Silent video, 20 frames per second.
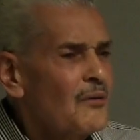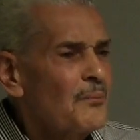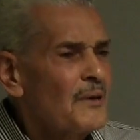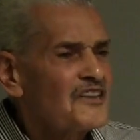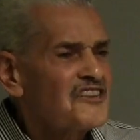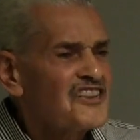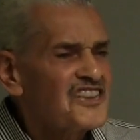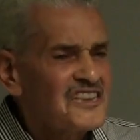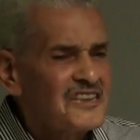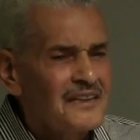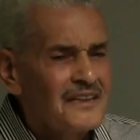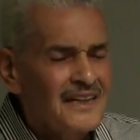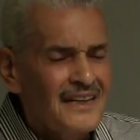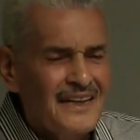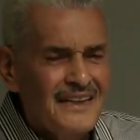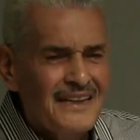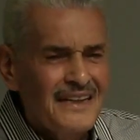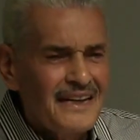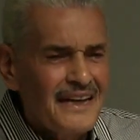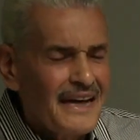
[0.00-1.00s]
much
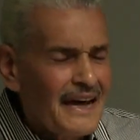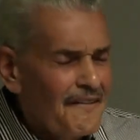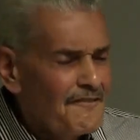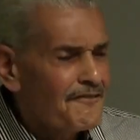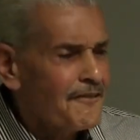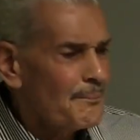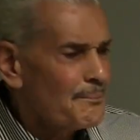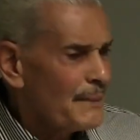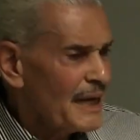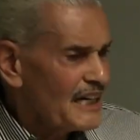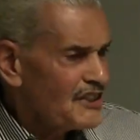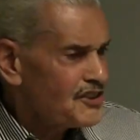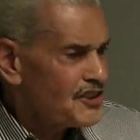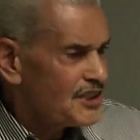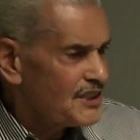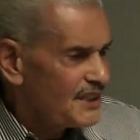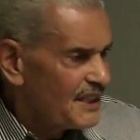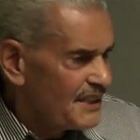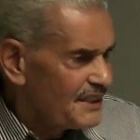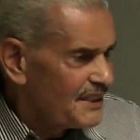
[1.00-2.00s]

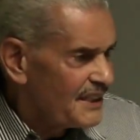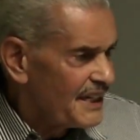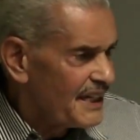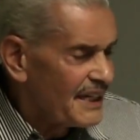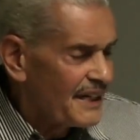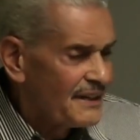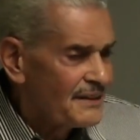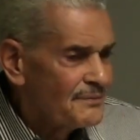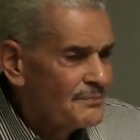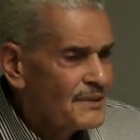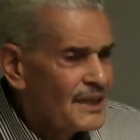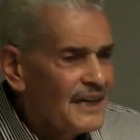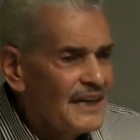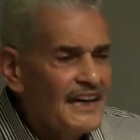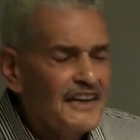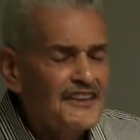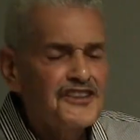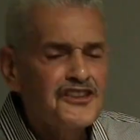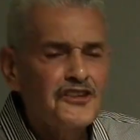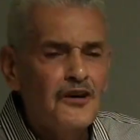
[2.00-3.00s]
information in there.
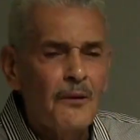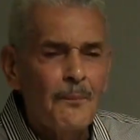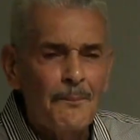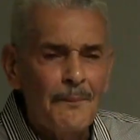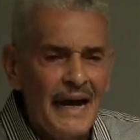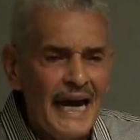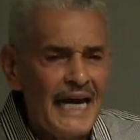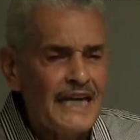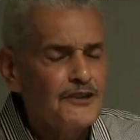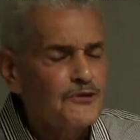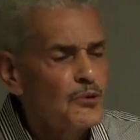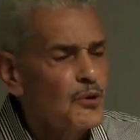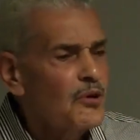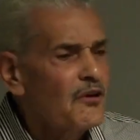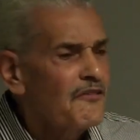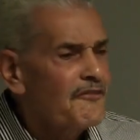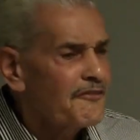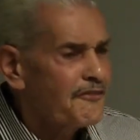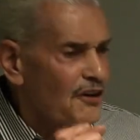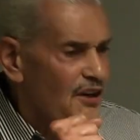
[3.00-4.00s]
It's your manual
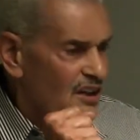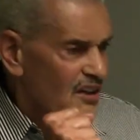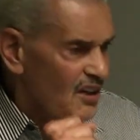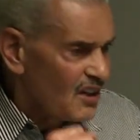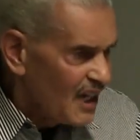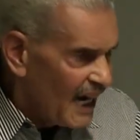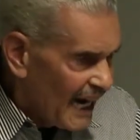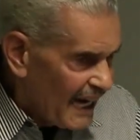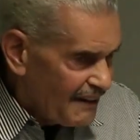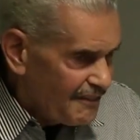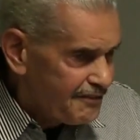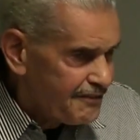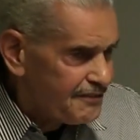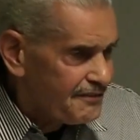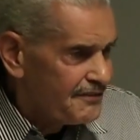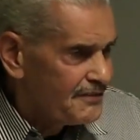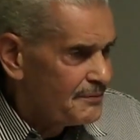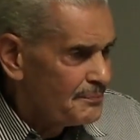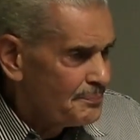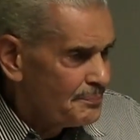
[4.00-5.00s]
for life.
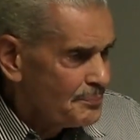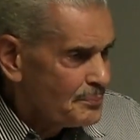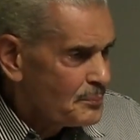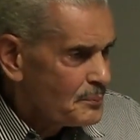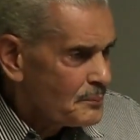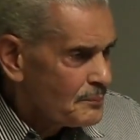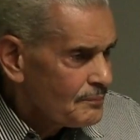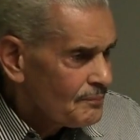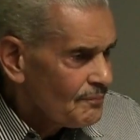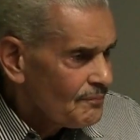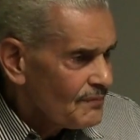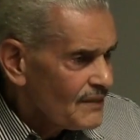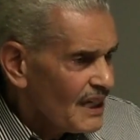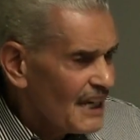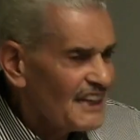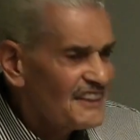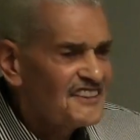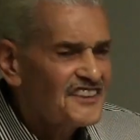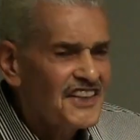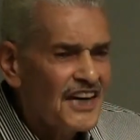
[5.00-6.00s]

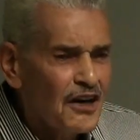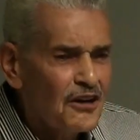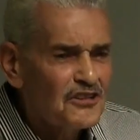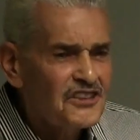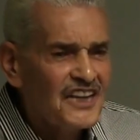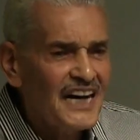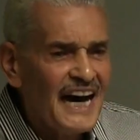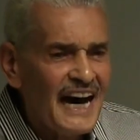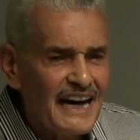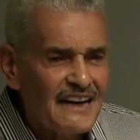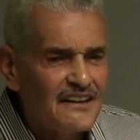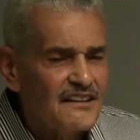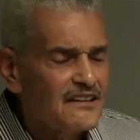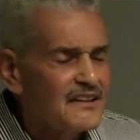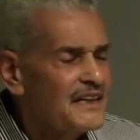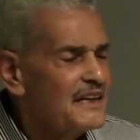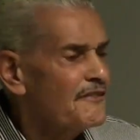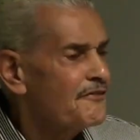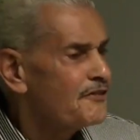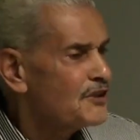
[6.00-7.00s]
It tells you how to
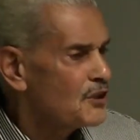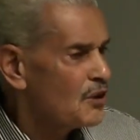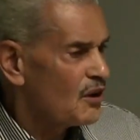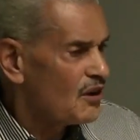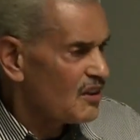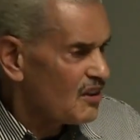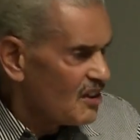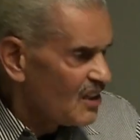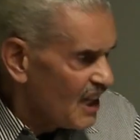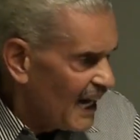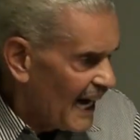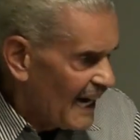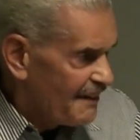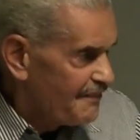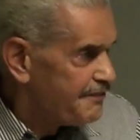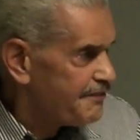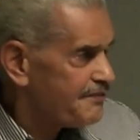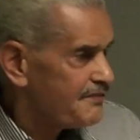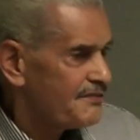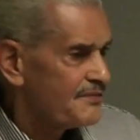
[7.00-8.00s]
live your
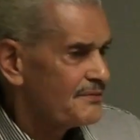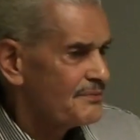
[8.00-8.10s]
life.